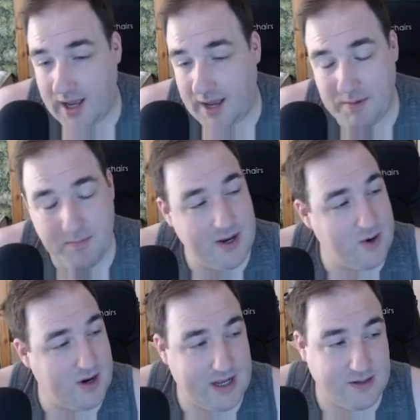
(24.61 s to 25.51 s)
I'm in my
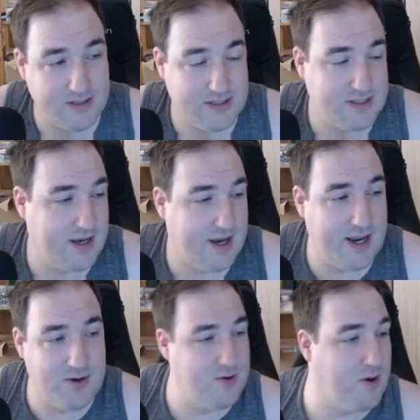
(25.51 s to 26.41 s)
own house.
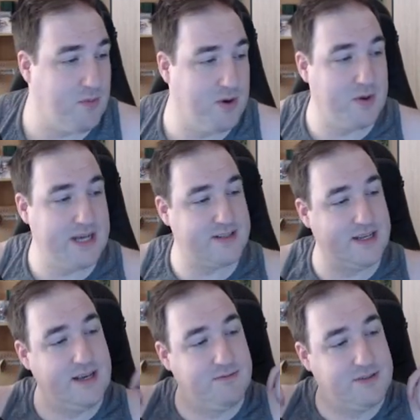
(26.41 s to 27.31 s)
I do not want to wear
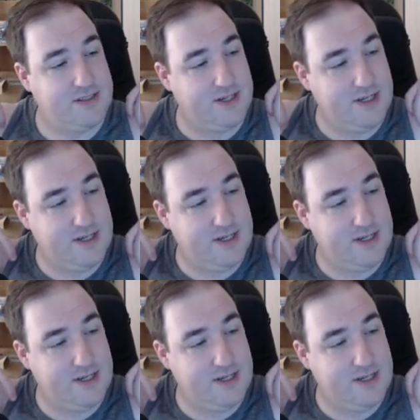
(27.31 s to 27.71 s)
sleeves.